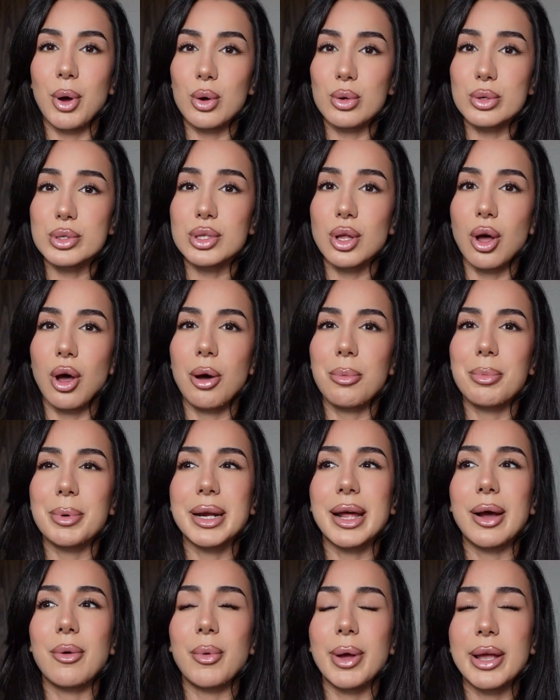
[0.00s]
post-op
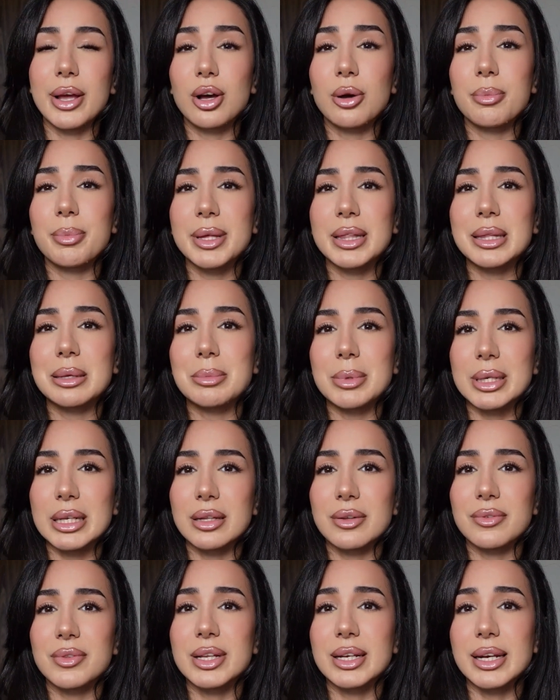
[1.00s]
and I wake up in the
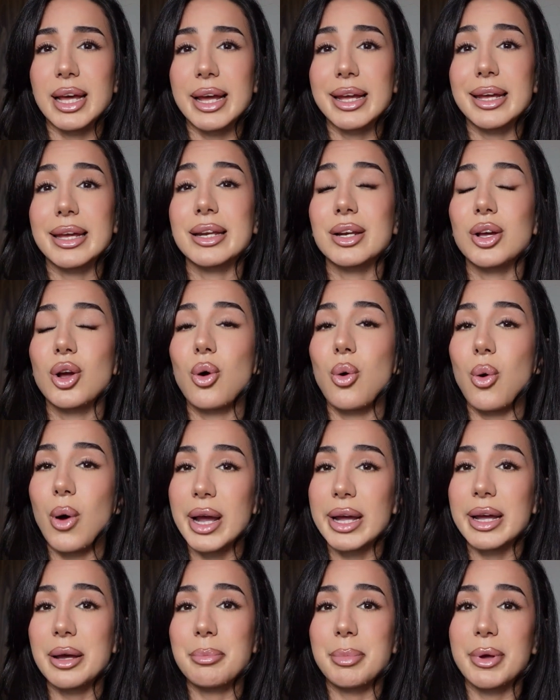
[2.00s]
middle of the night in
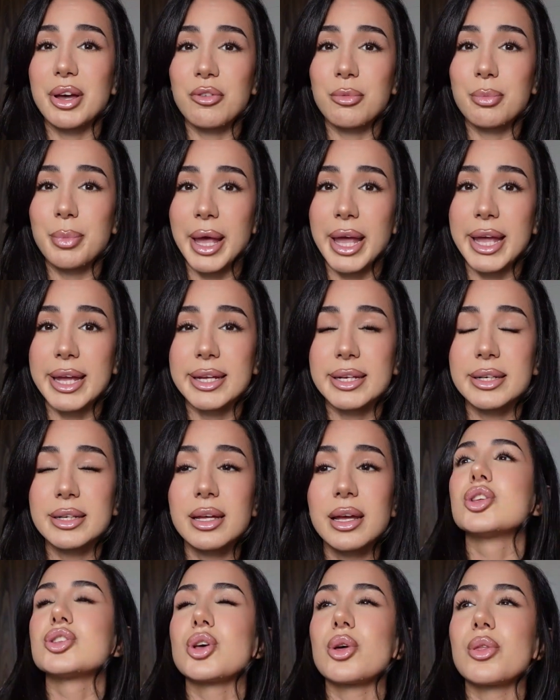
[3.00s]
quite a bit of pain.
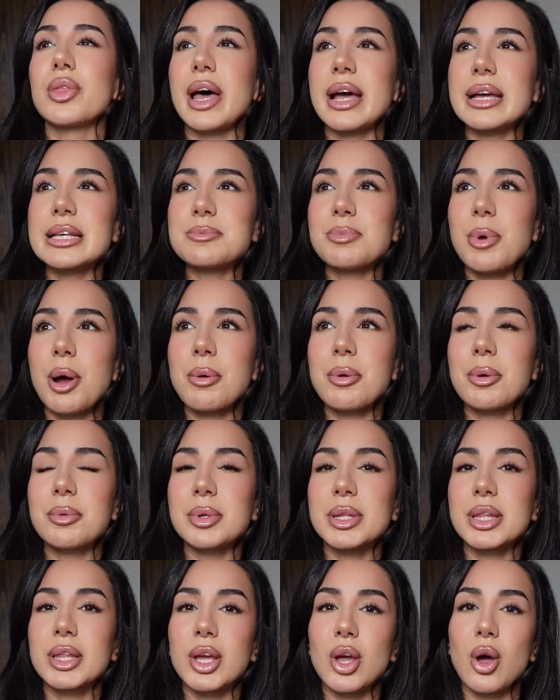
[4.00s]
So that is
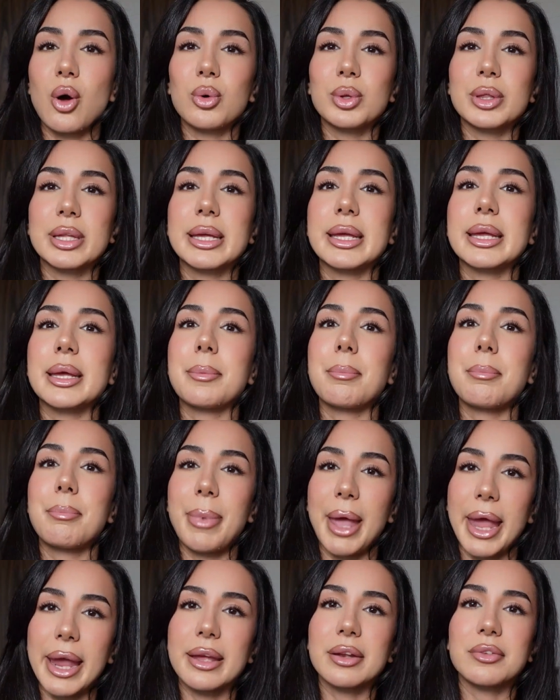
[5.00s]
probably the only
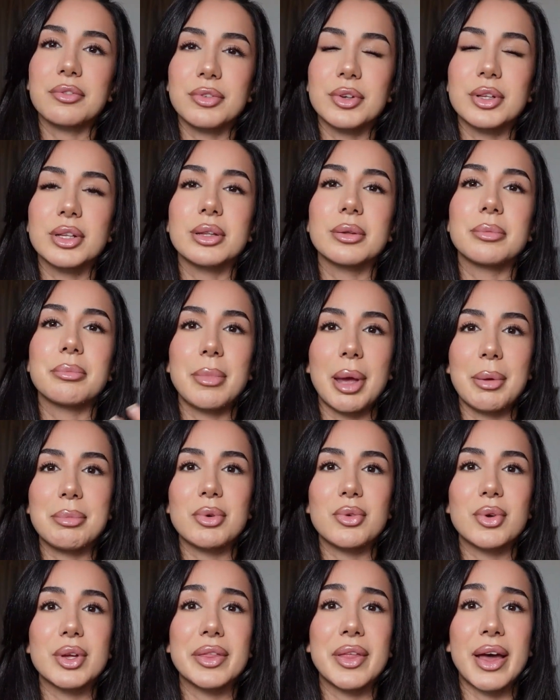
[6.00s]
painful
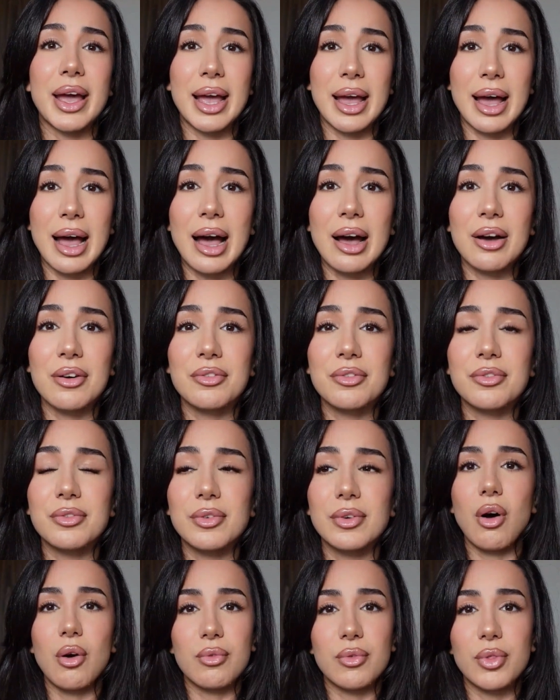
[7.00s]
memory that I have
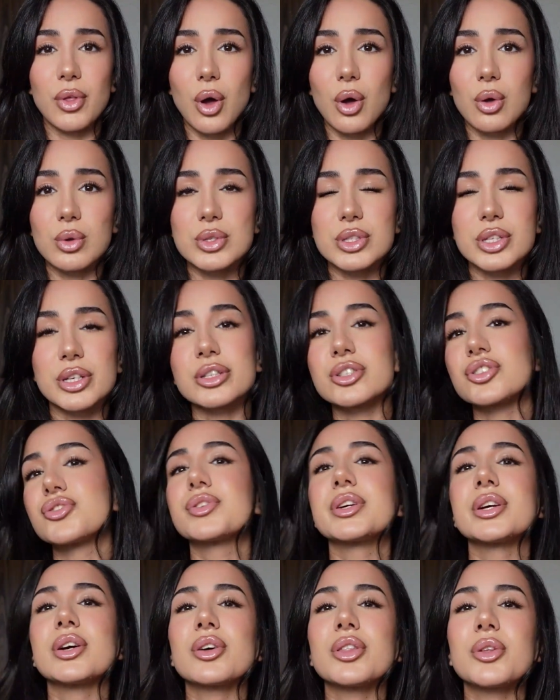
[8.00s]
of the whole
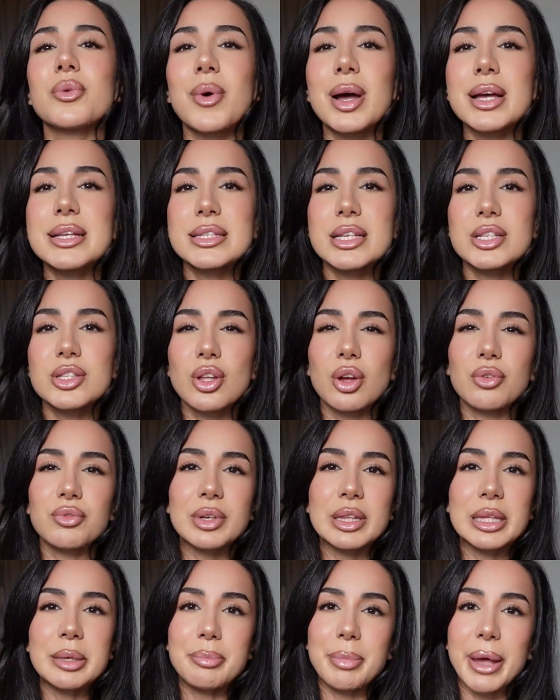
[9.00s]
surgery. Otherwise, it's not
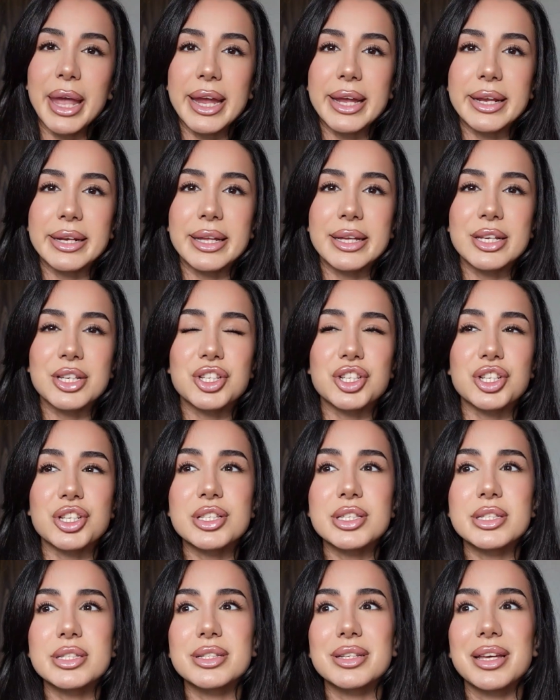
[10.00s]
really pain, it's
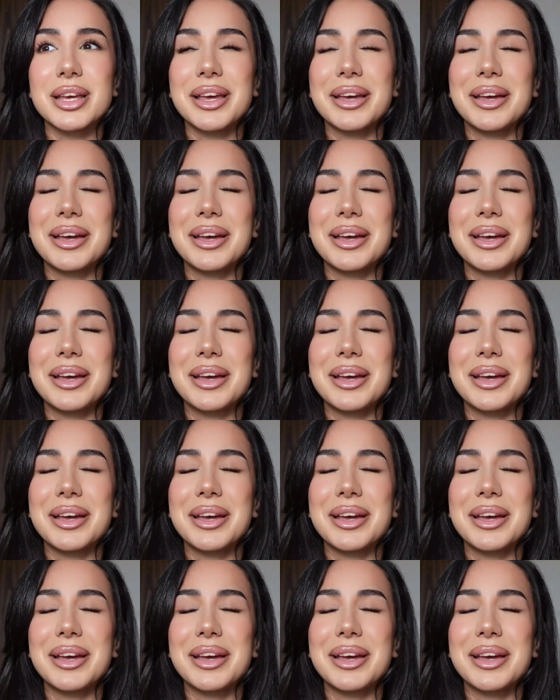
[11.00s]
just